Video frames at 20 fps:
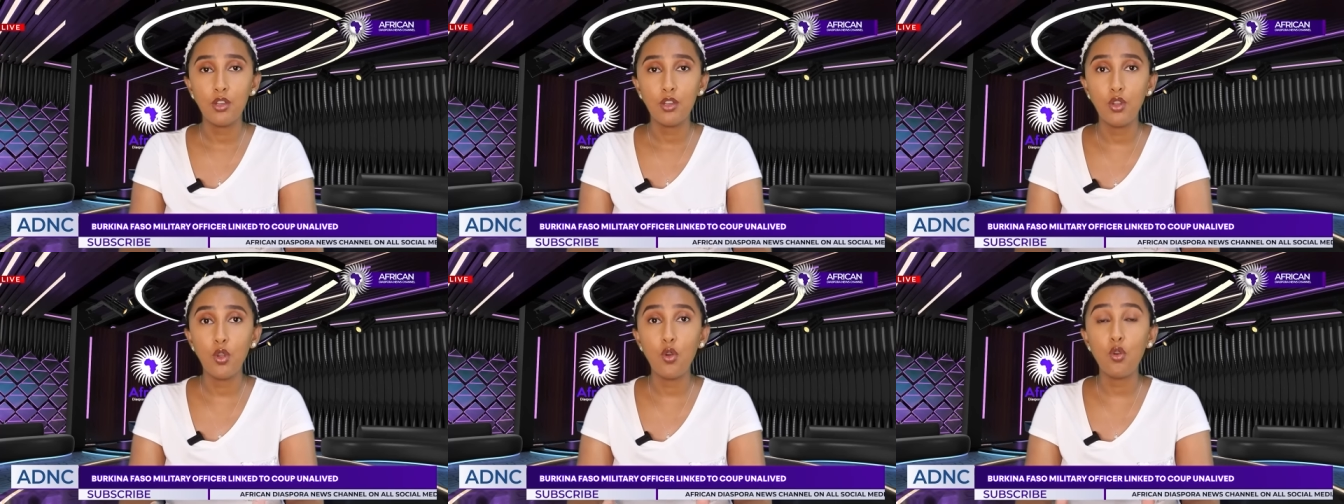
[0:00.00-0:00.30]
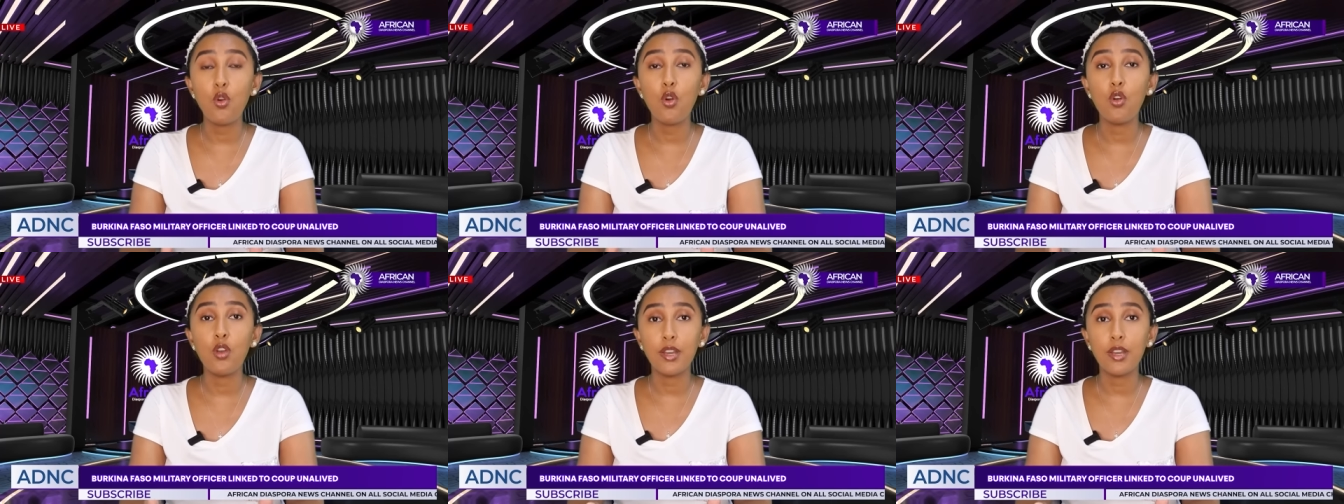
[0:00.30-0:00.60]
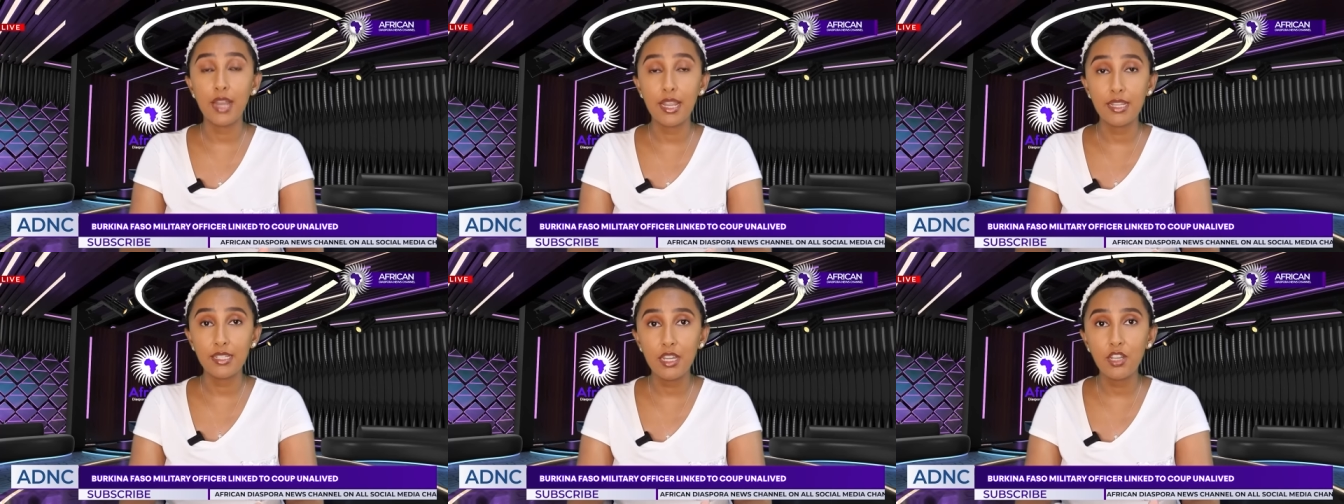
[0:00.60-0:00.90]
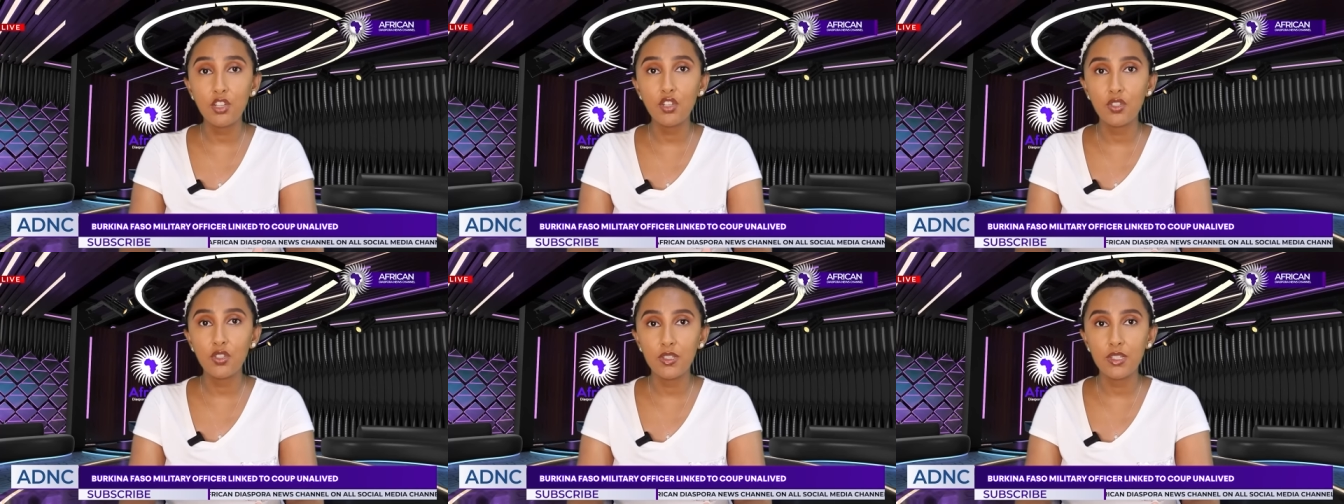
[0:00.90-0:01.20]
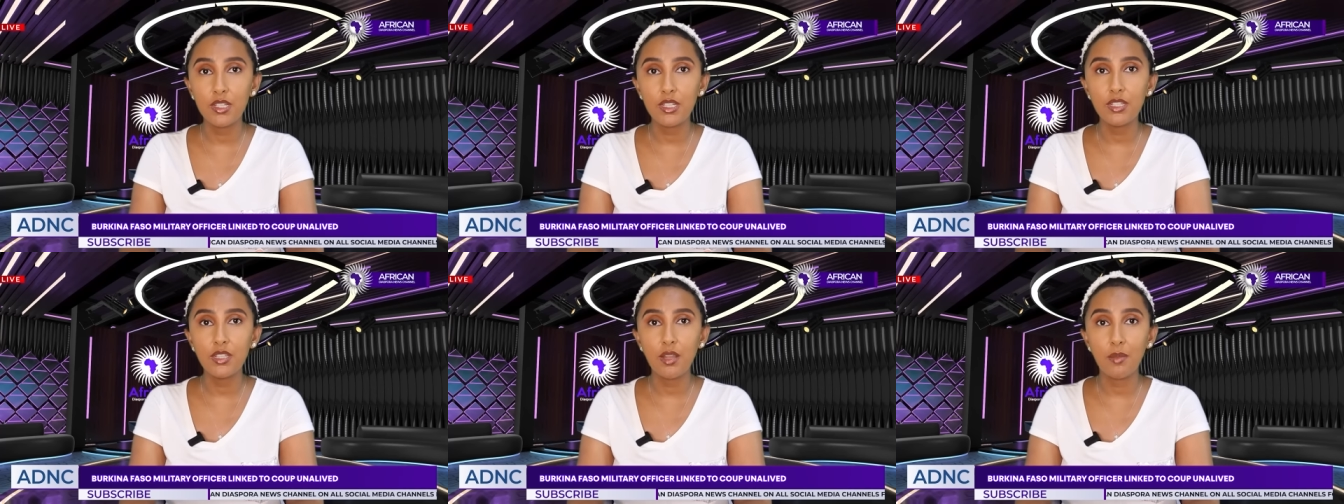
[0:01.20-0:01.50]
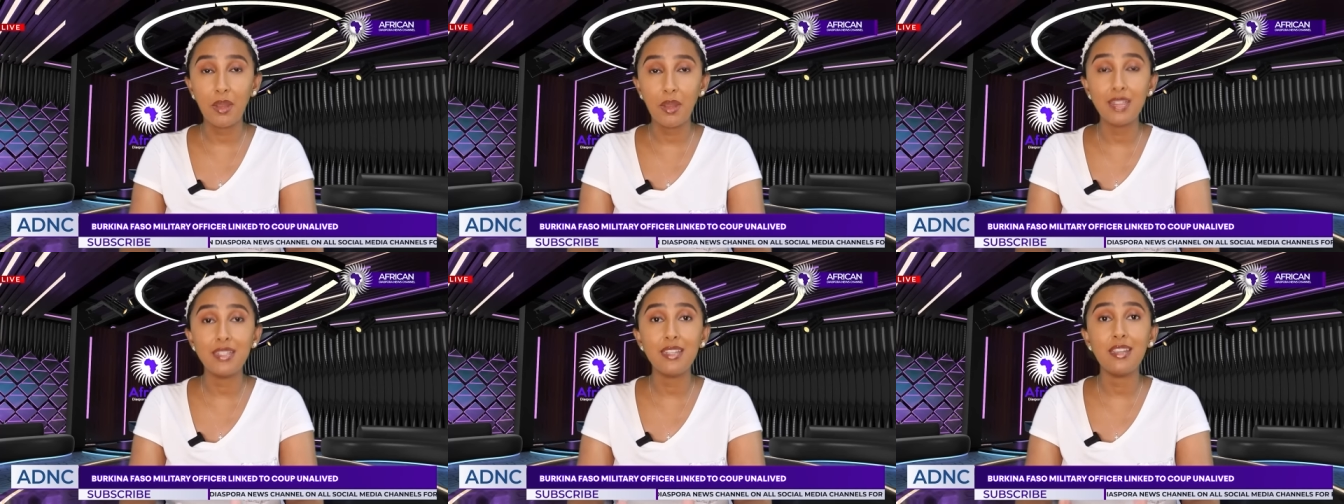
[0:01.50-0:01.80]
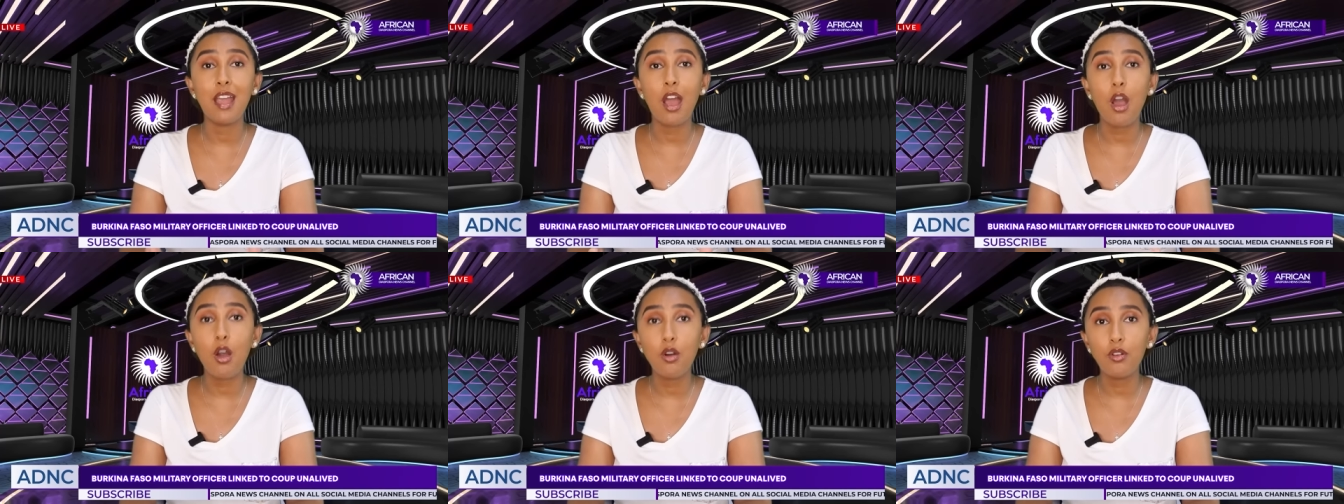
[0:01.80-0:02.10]
neo-colonization system,
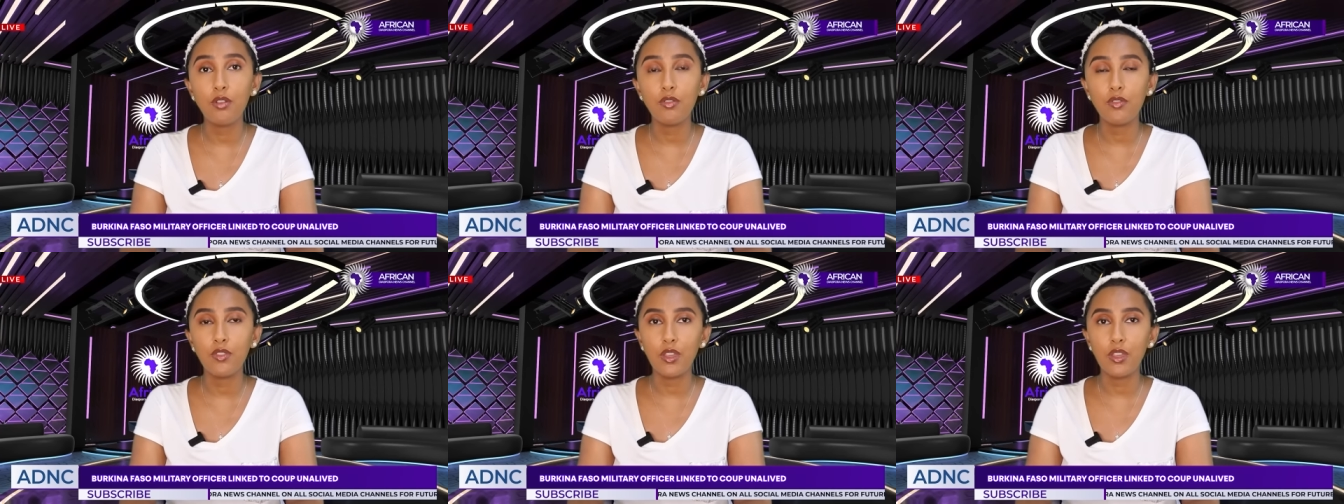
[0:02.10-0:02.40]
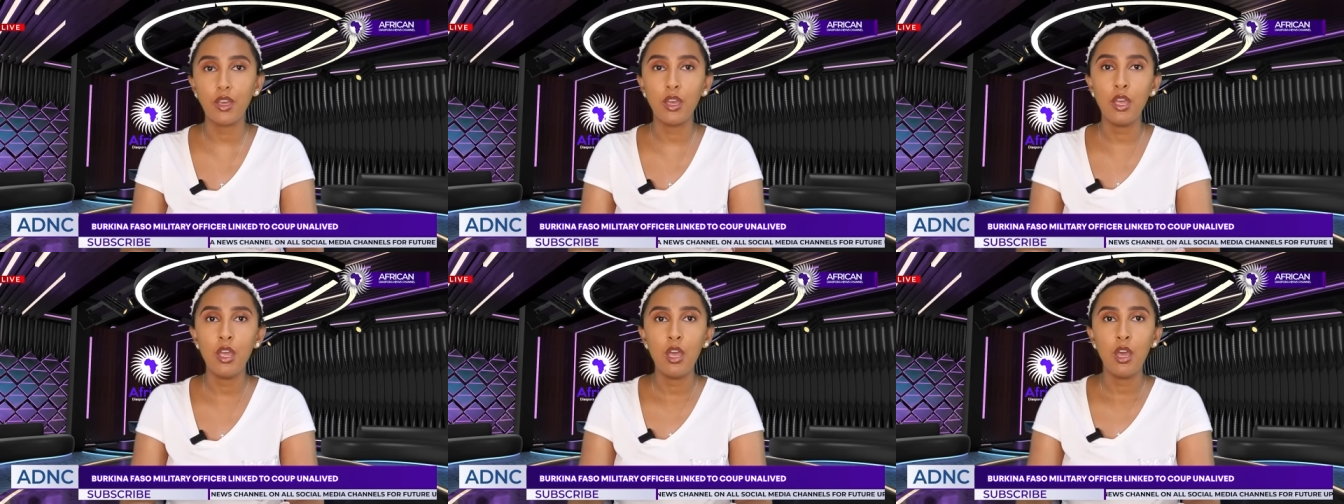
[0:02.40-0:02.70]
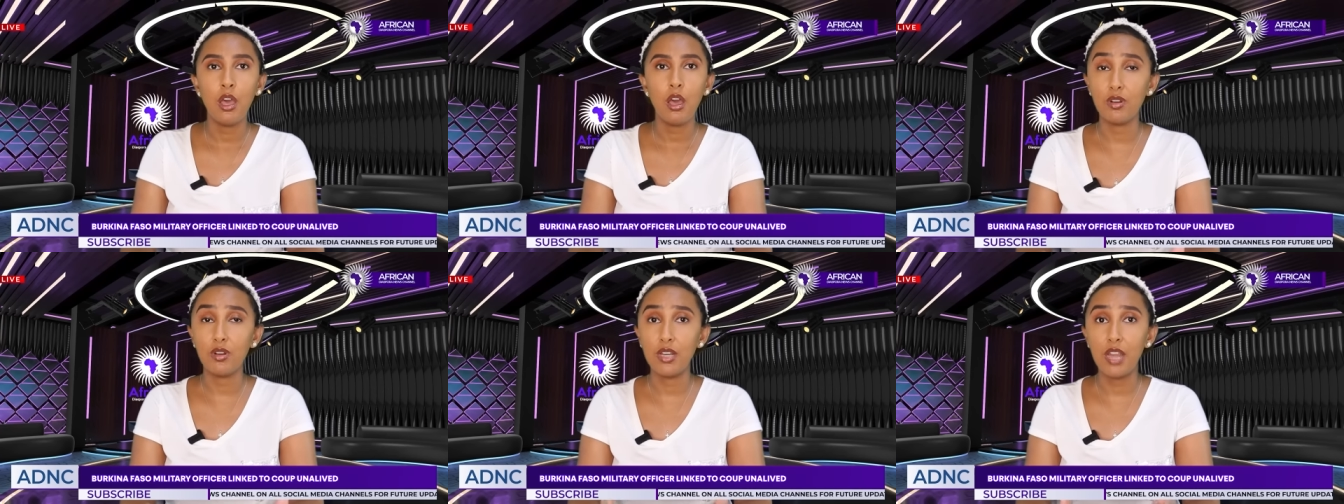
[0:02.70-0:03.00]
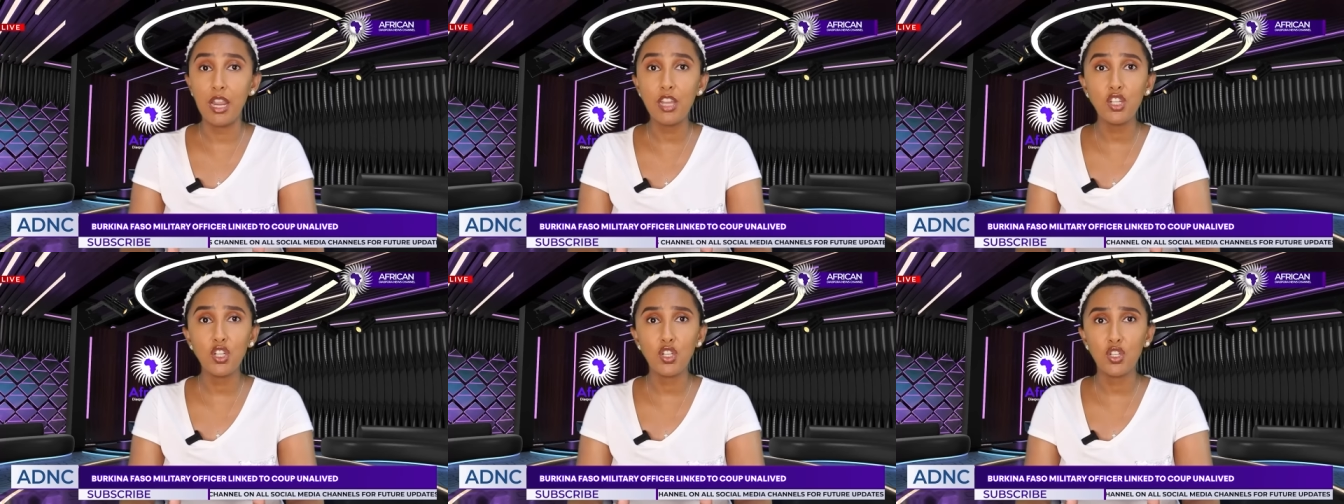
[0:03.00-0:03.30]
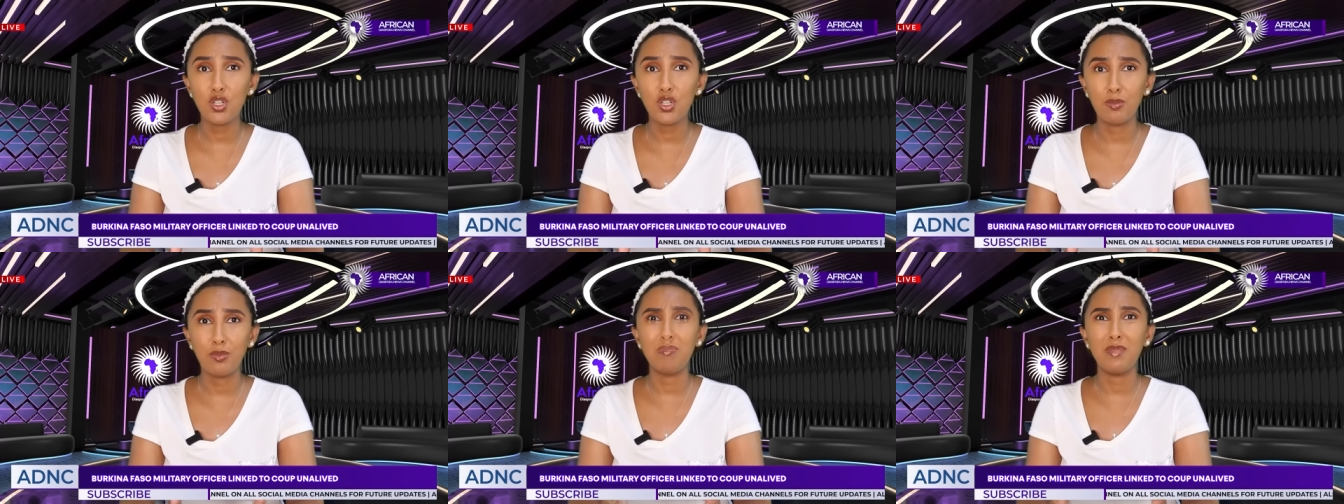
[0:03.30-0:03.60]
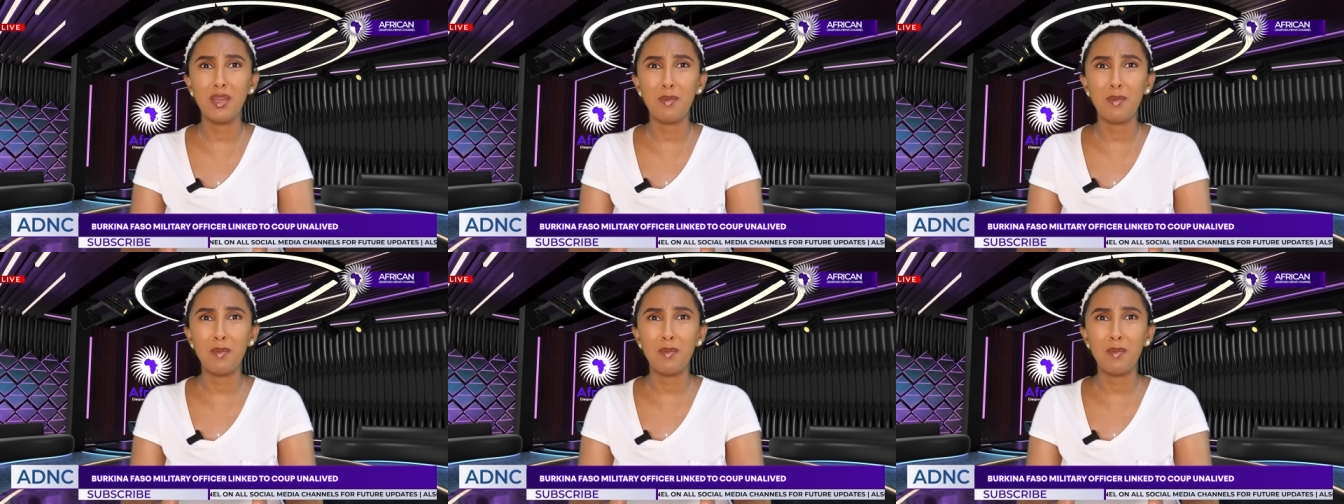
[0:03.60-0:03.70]
getting out of the relationship,